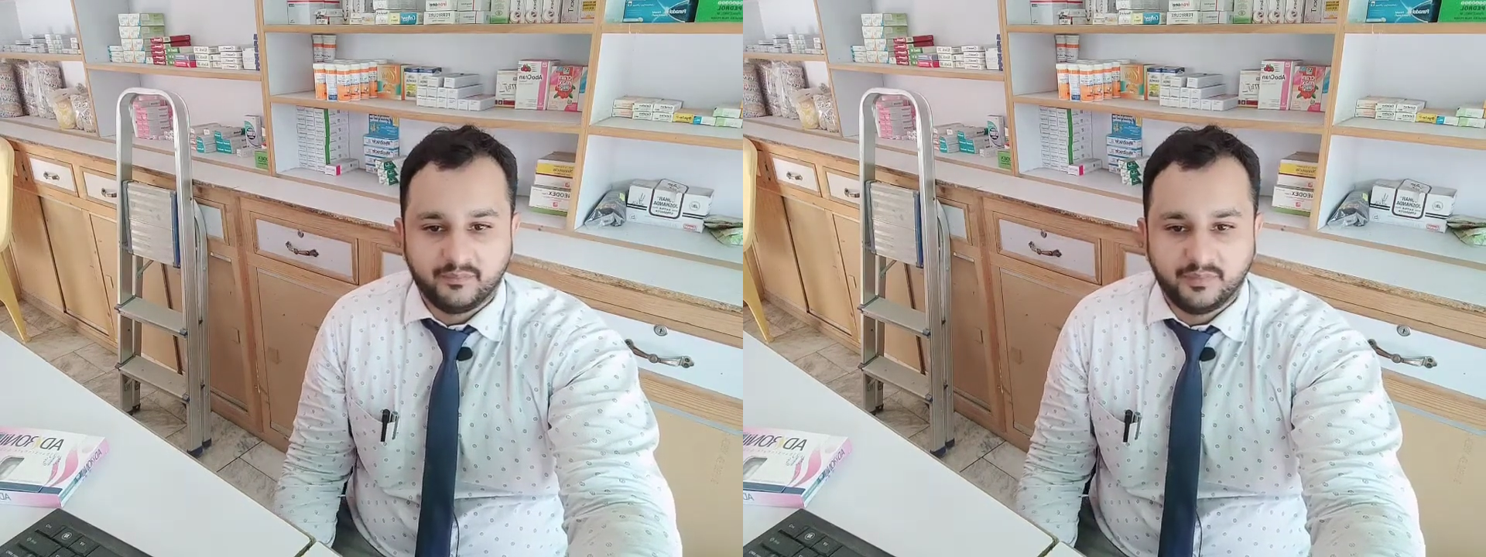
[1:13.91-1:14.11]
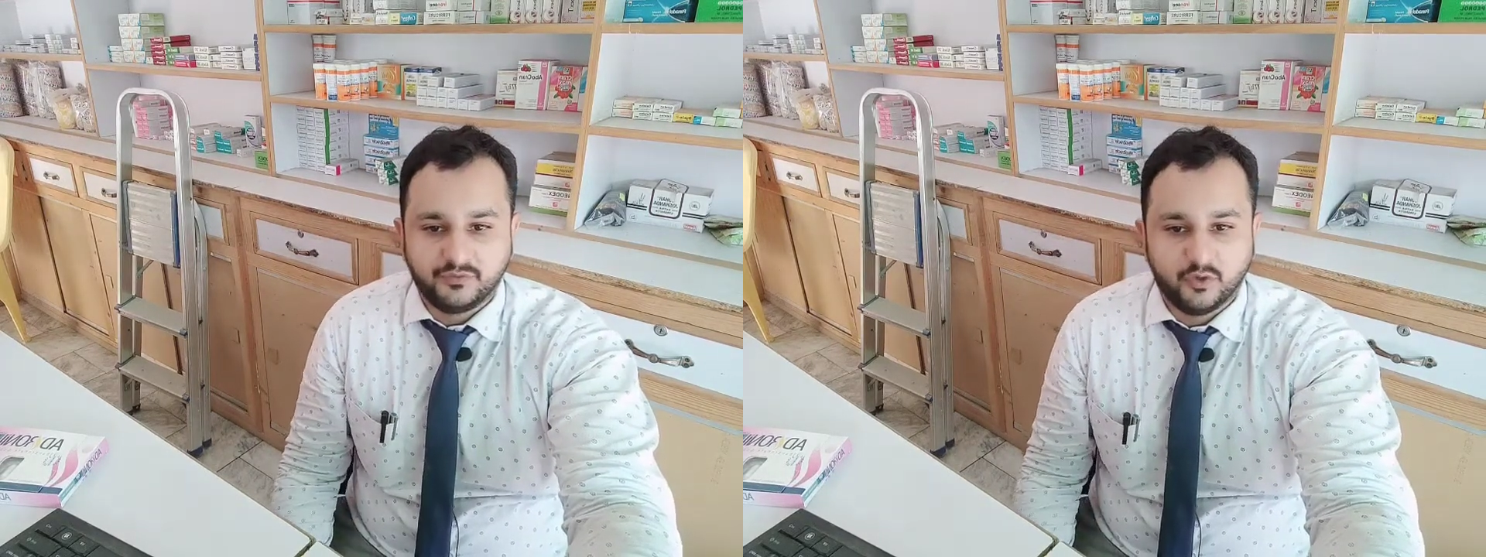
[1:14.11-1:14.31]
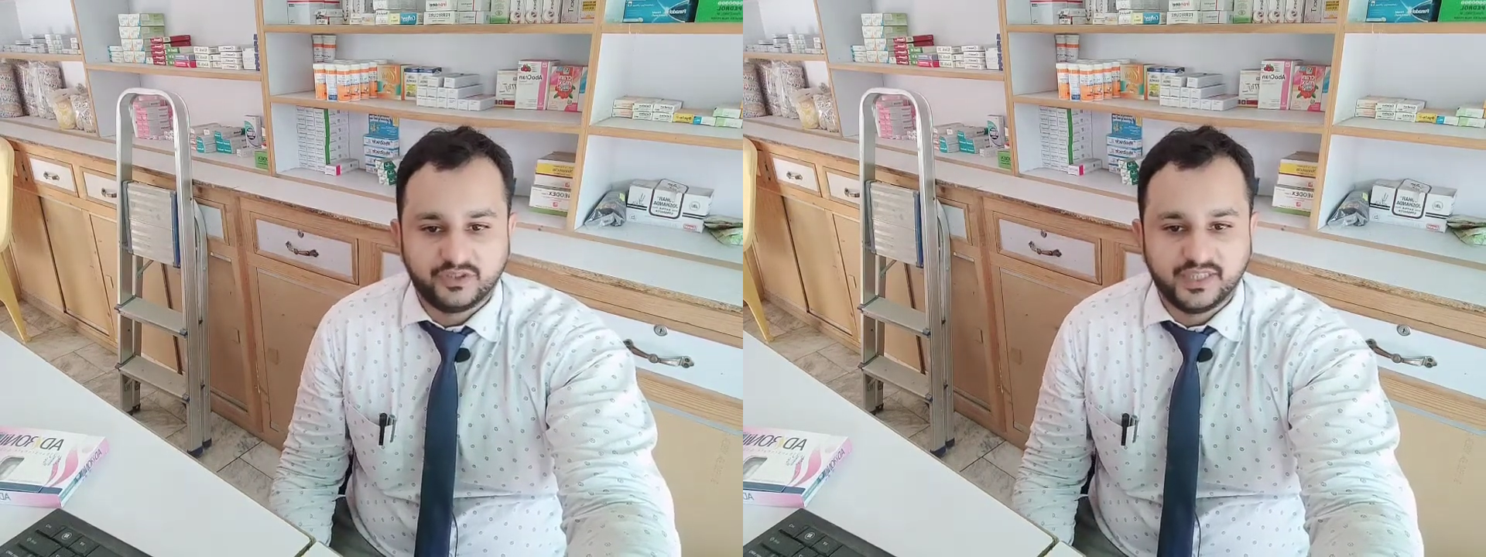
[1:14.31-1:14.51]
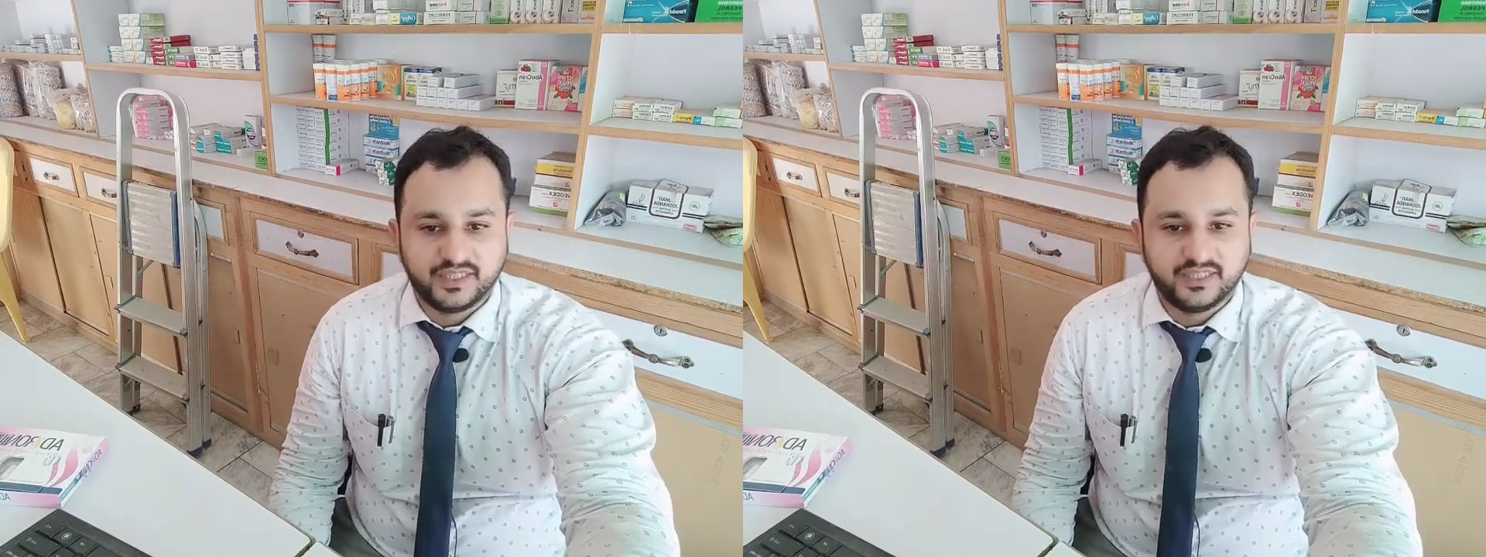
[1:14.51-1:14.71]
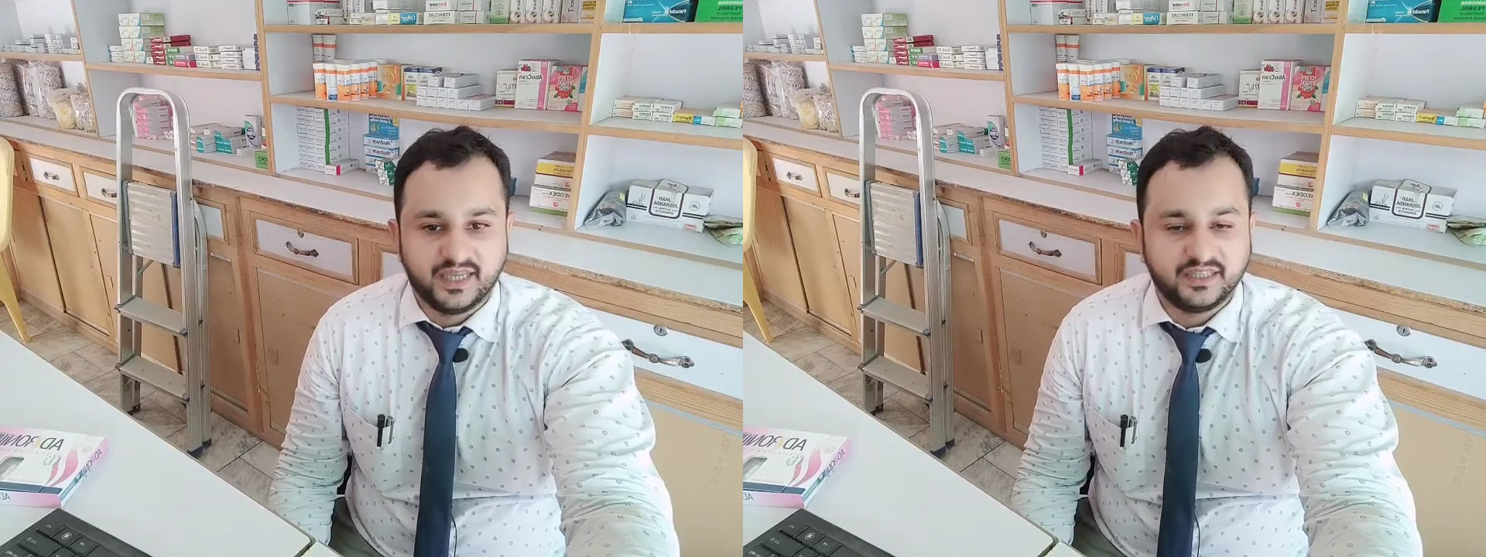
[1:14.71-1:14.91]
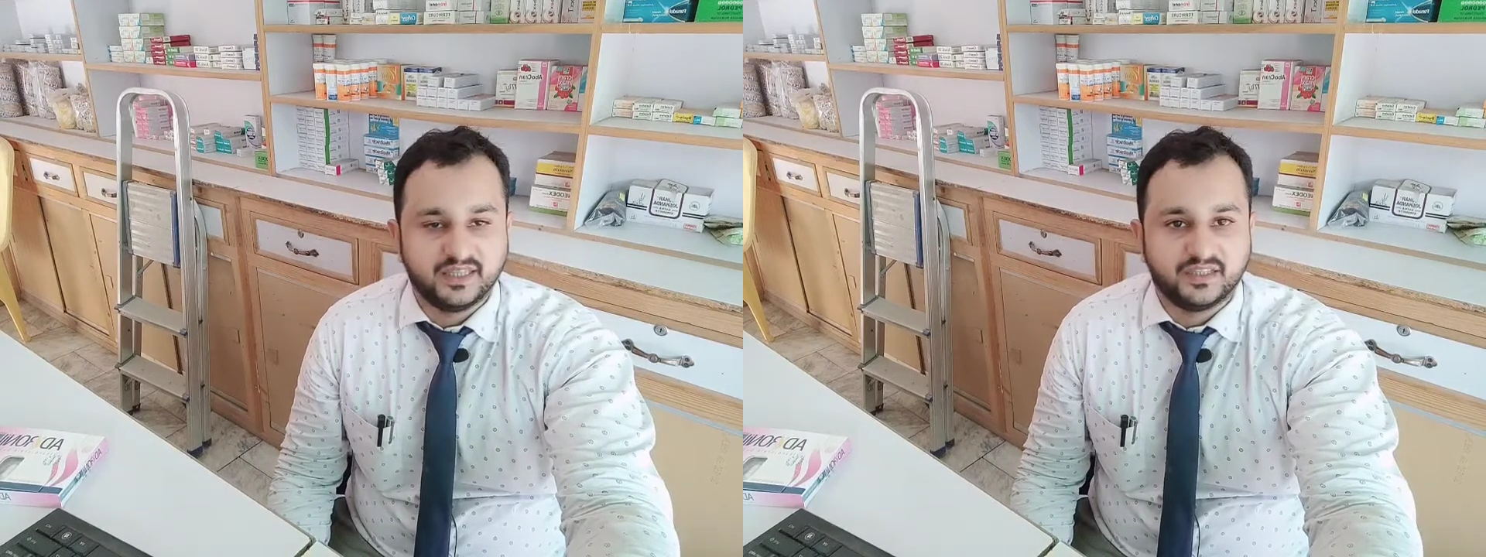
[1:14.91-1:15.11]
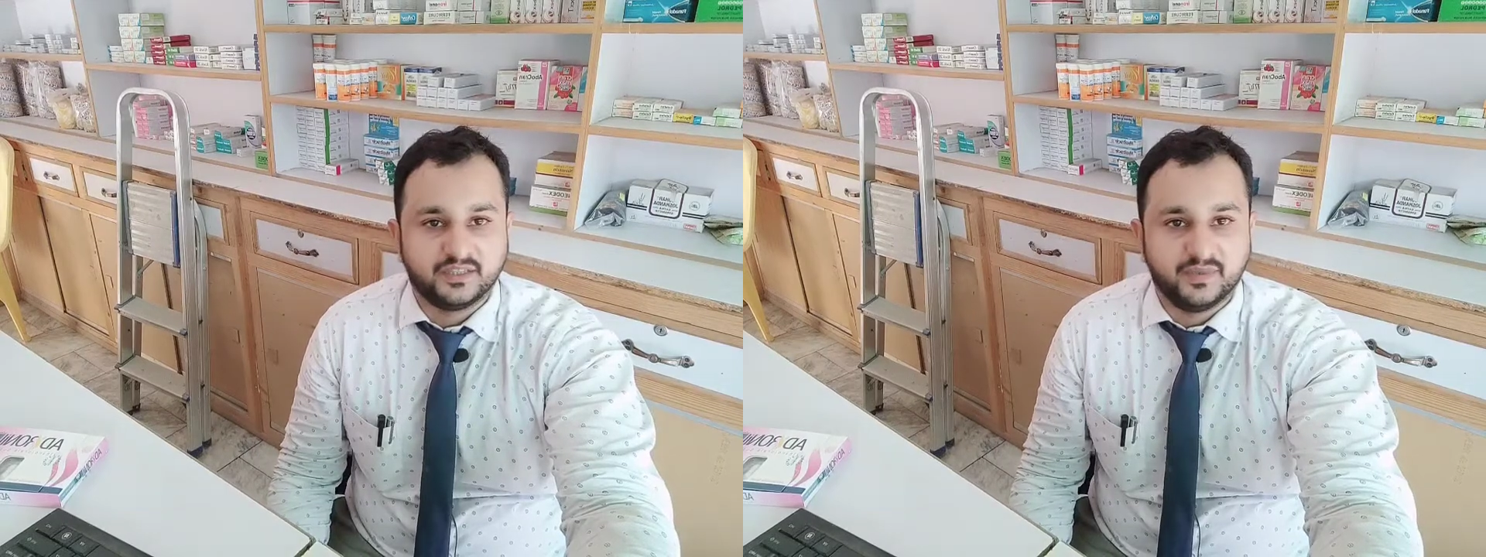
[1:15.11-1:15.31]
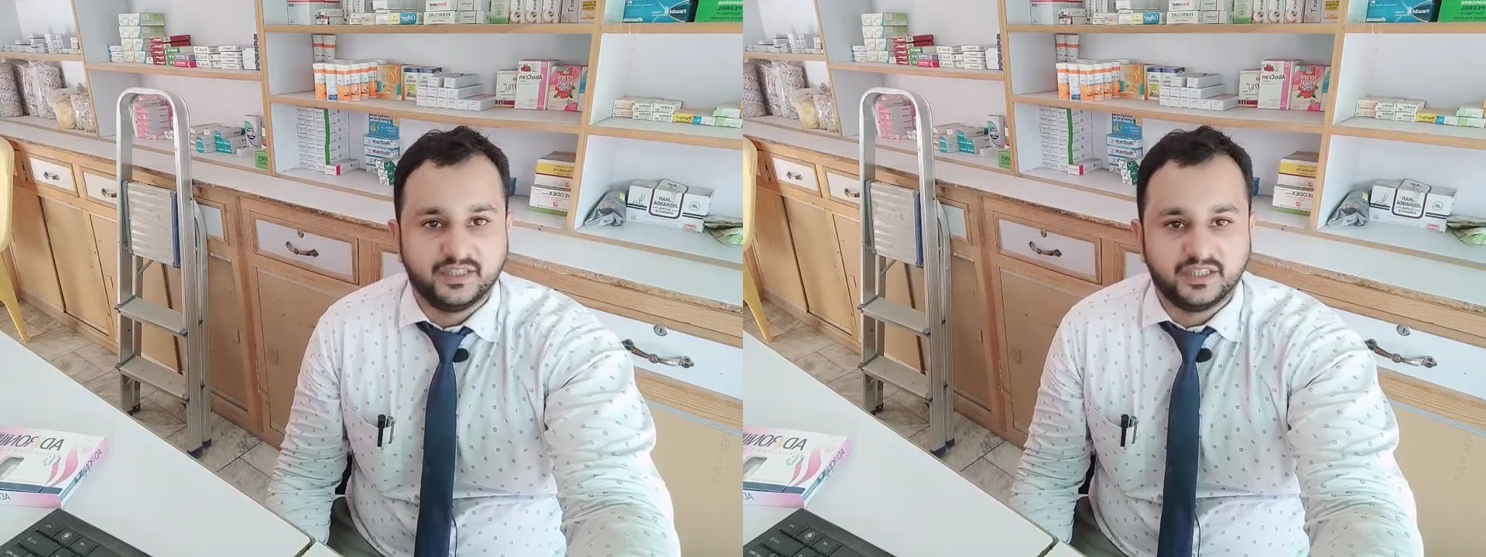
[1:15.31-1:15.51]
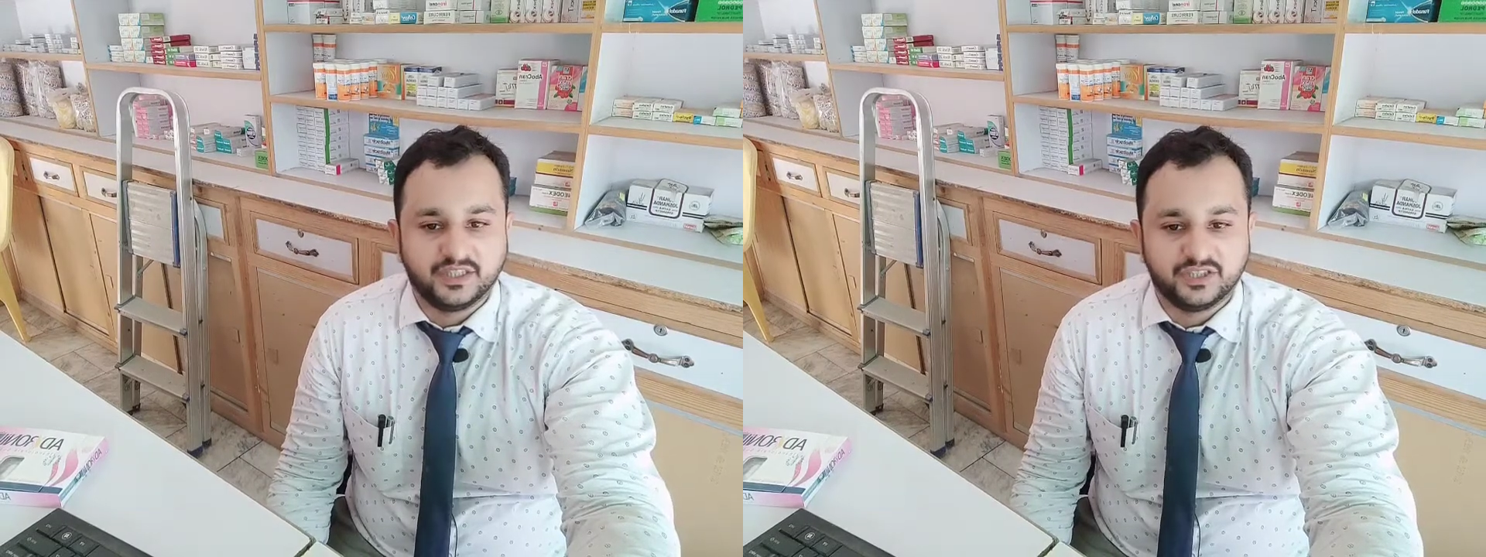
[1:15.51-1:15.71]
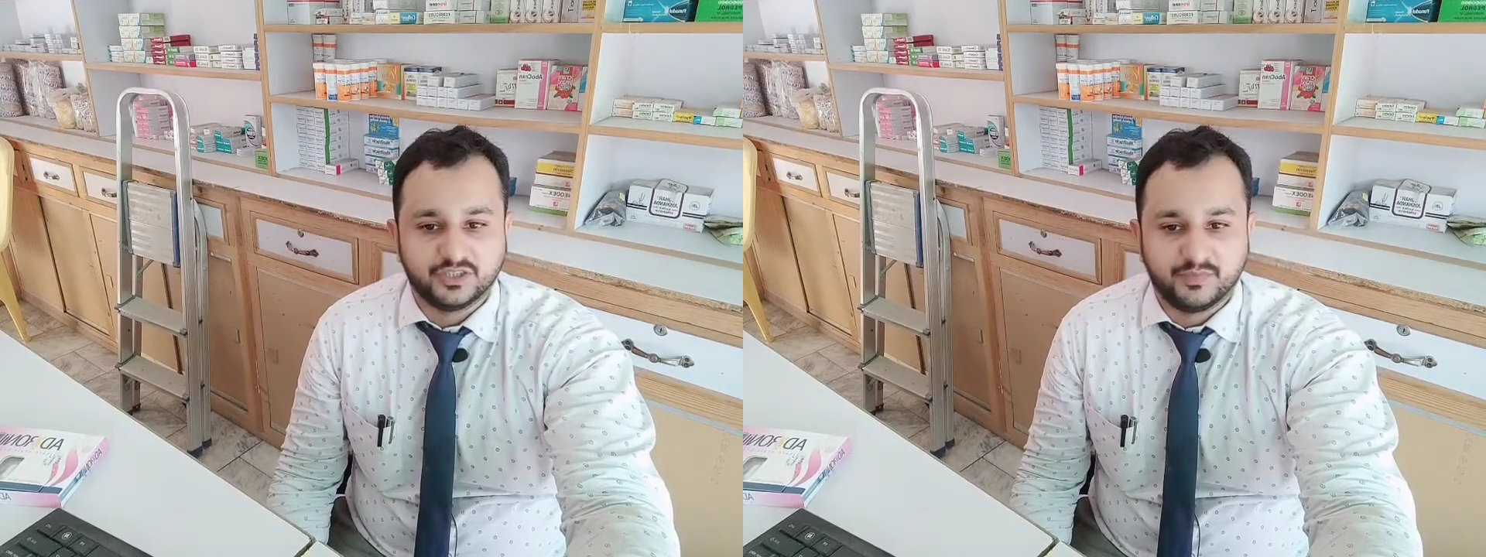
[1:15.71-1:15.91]
before taking any other
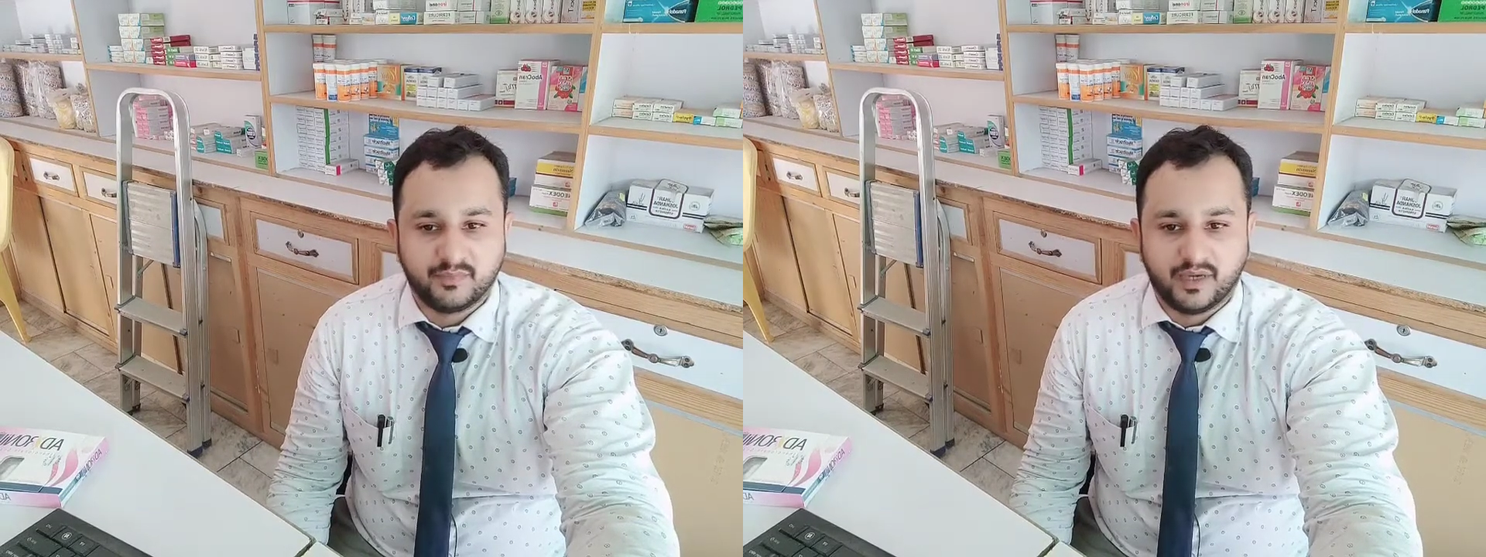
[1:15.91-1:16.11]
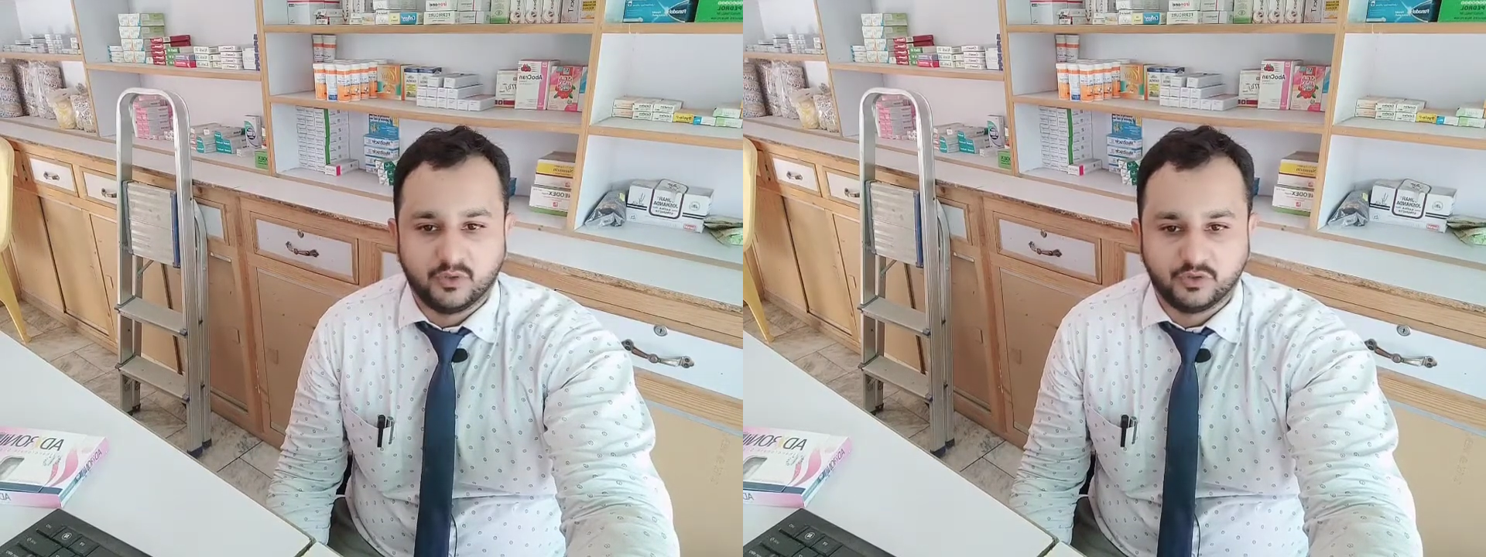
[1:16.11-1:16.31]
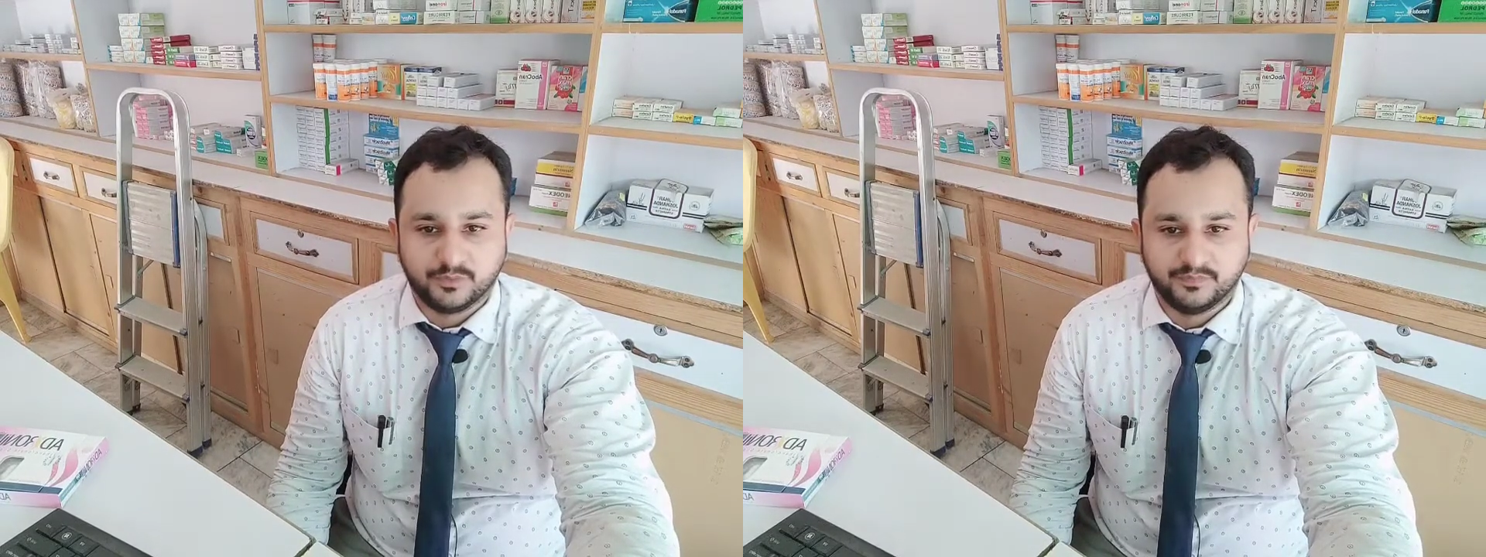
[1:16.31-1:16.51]
medications by mouth.